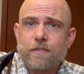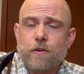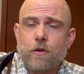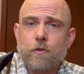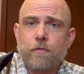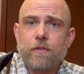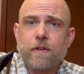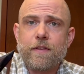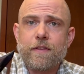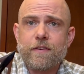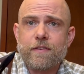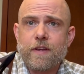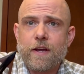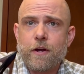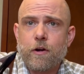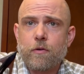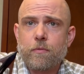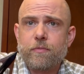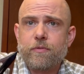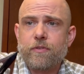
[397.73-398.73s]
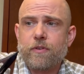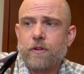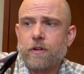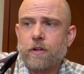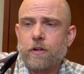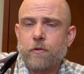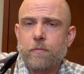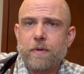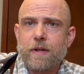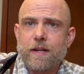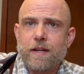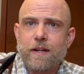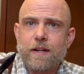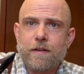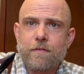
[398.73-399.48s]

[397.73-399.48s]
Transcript: Hopefully this helps a little bit.